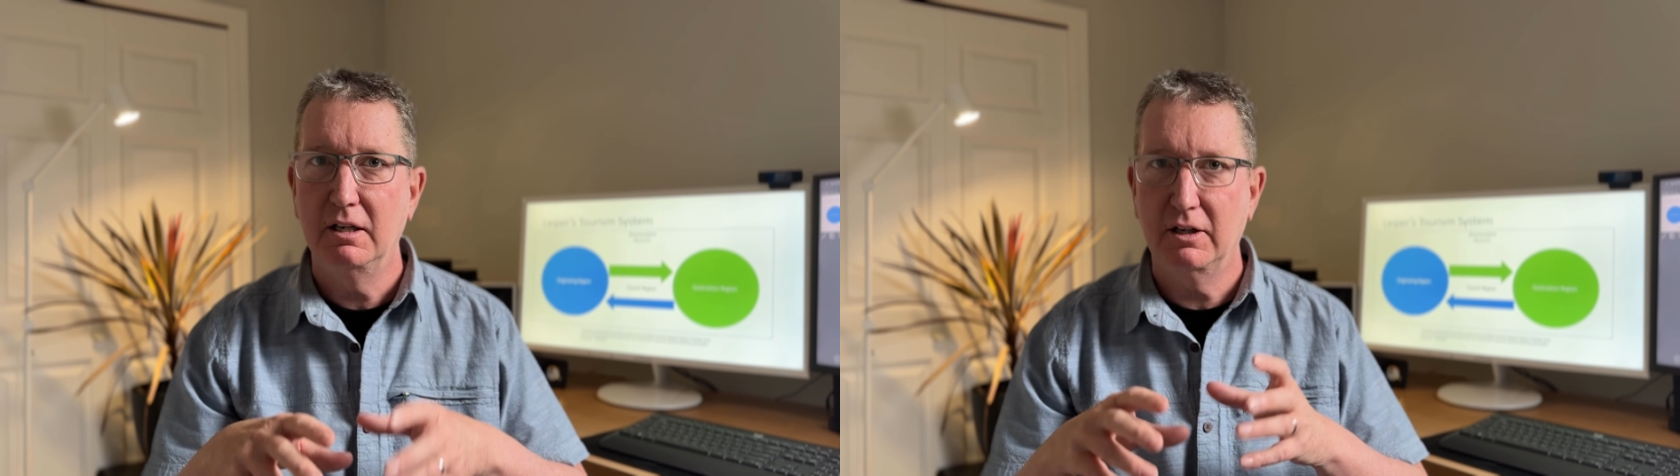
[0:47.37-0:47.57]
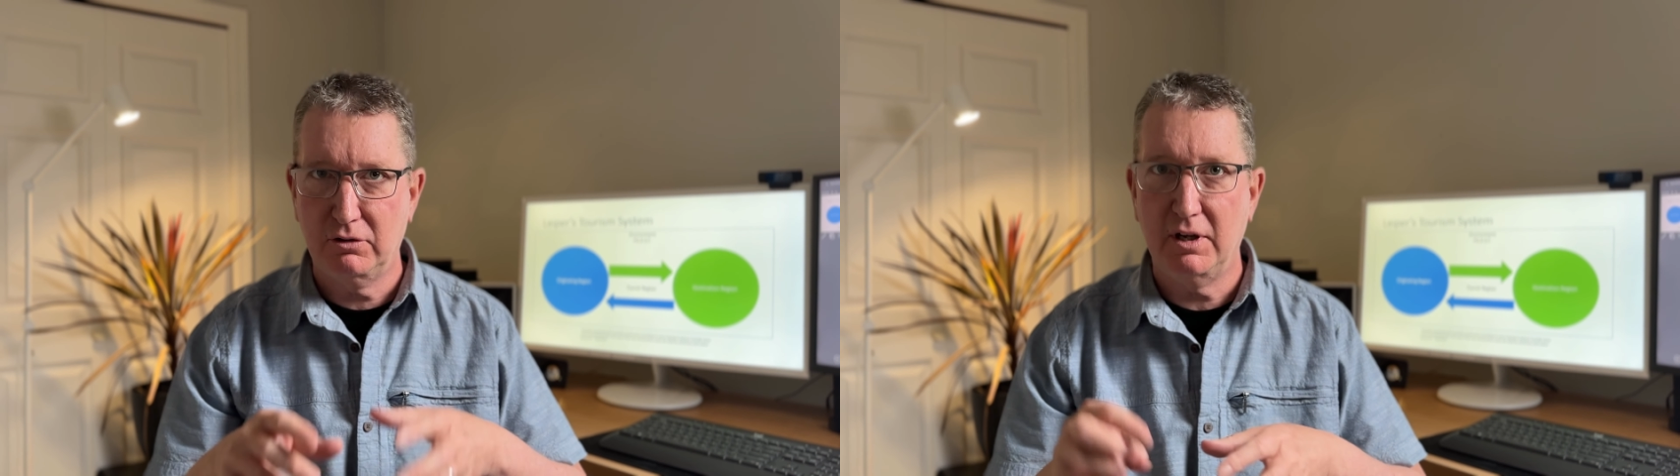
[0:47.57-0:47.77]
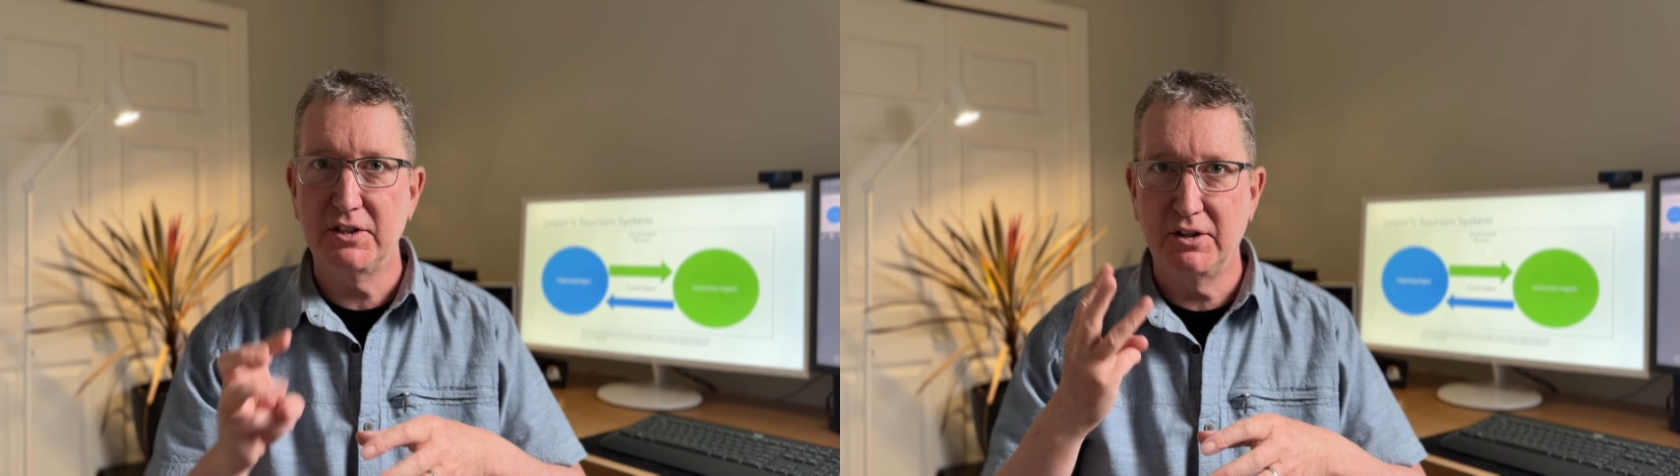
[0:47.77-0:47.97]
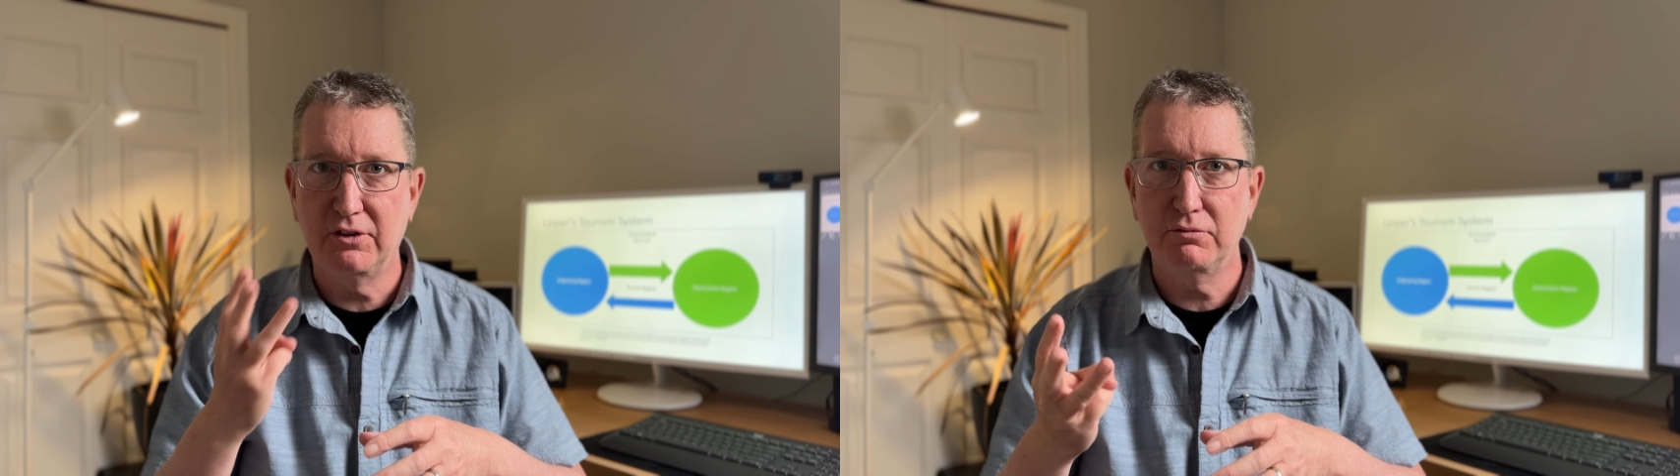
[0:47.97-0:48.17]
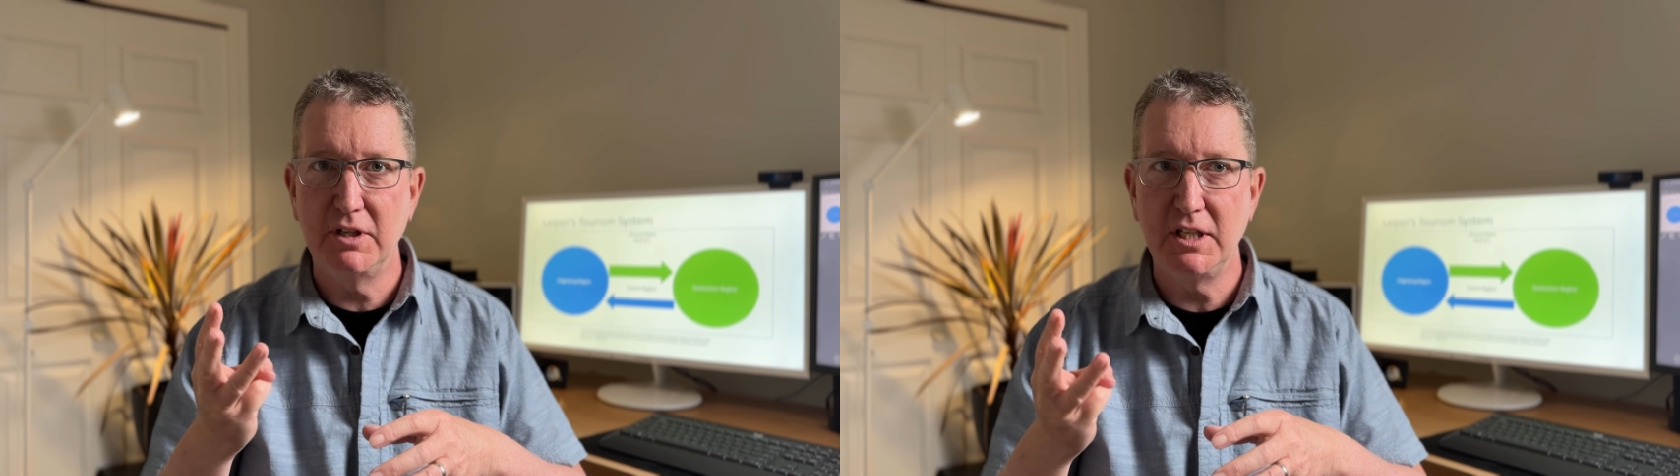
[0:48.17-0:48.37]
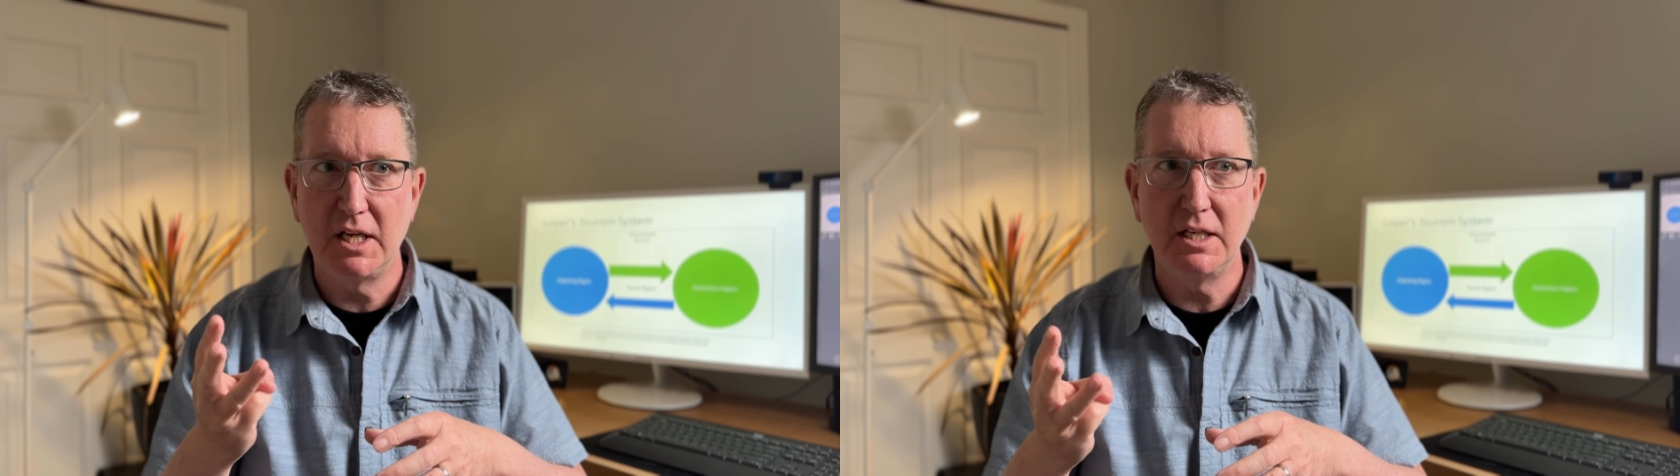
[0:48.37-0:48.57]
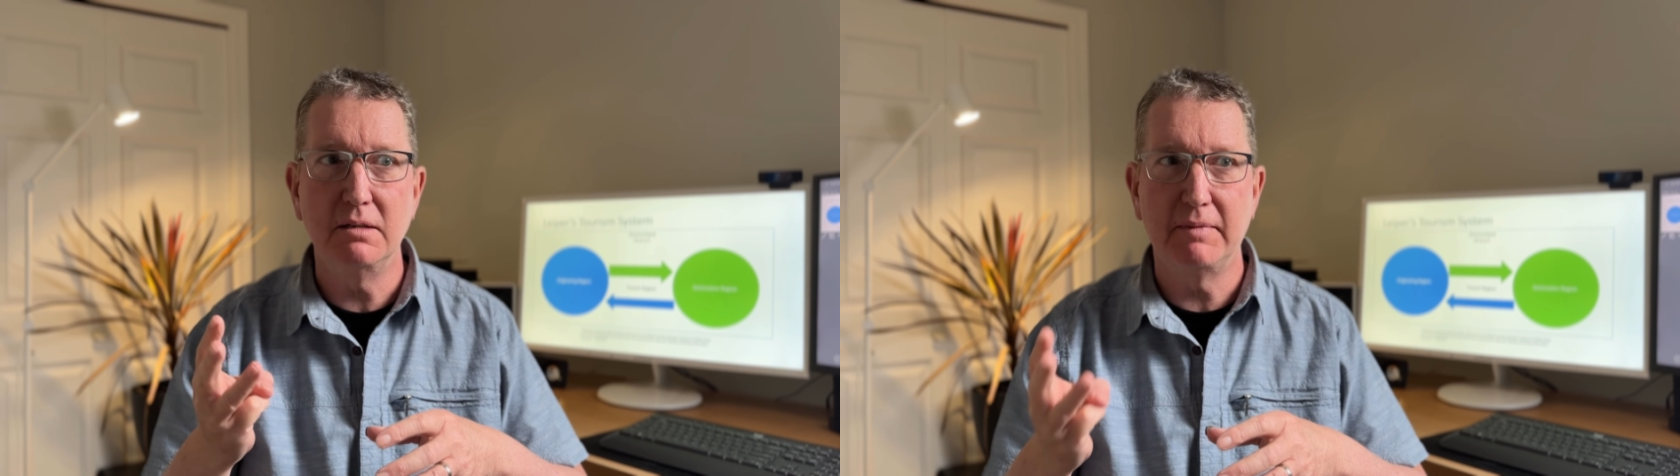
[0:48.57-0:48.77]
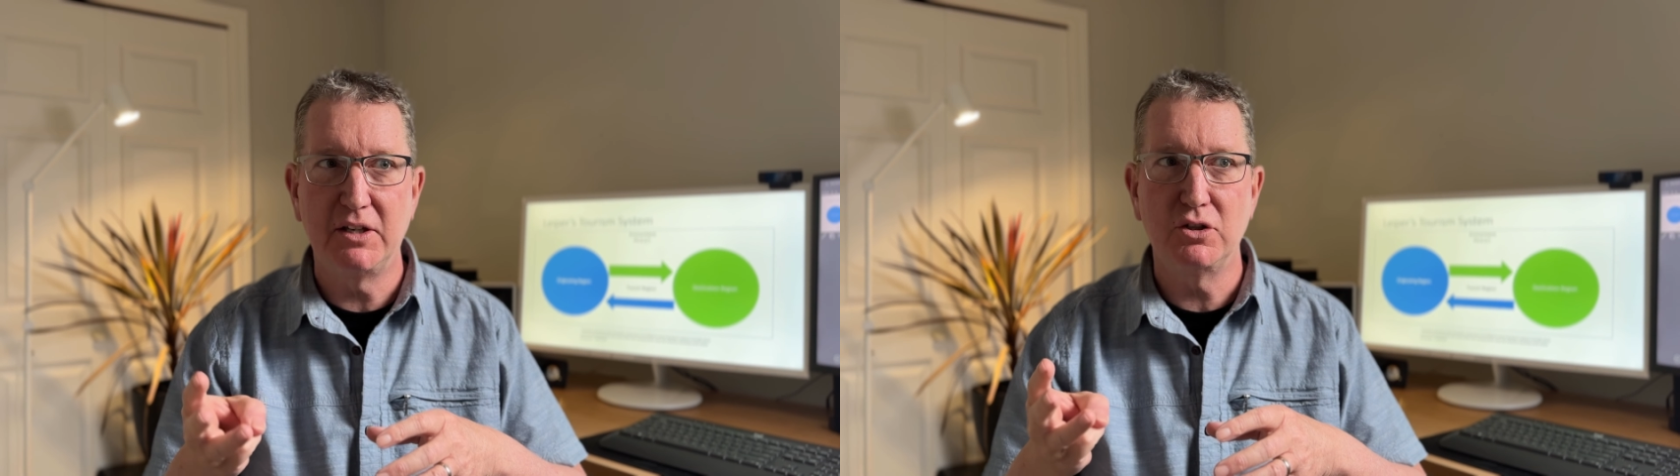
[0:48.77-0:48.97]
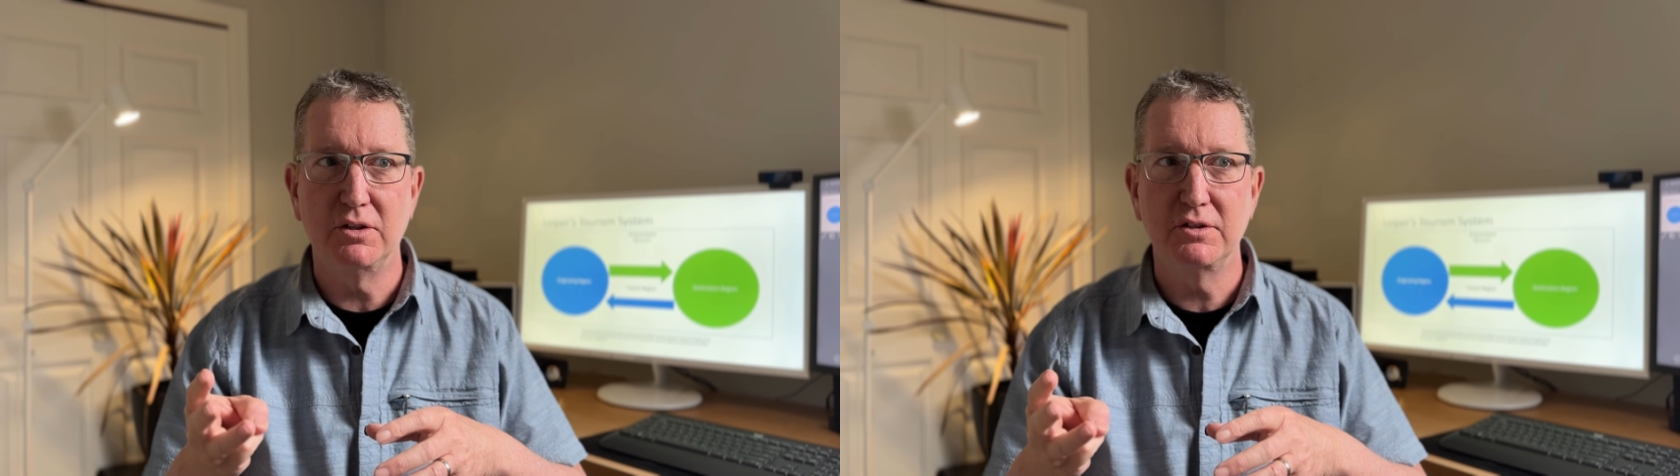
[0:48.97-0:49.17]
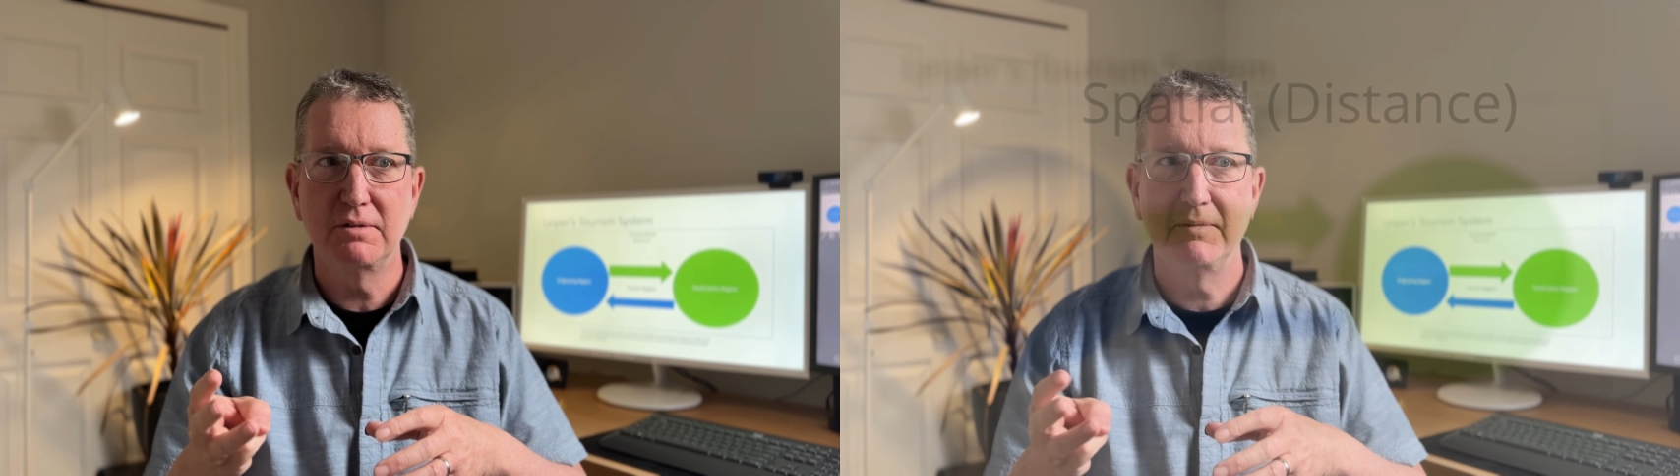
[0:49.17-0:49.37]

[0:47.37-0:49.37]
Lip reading: across the three key dimensions?